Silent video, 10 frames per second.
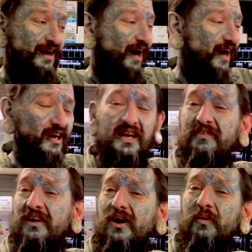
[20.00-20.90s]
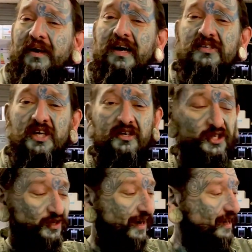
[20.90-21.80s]
I don't even know what else. So
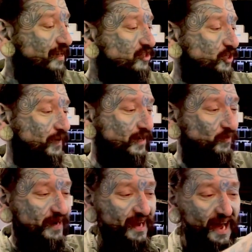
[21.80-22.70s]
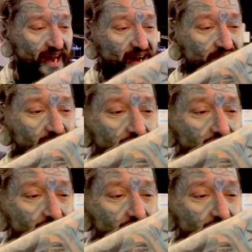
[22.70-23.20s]
straight into it, we have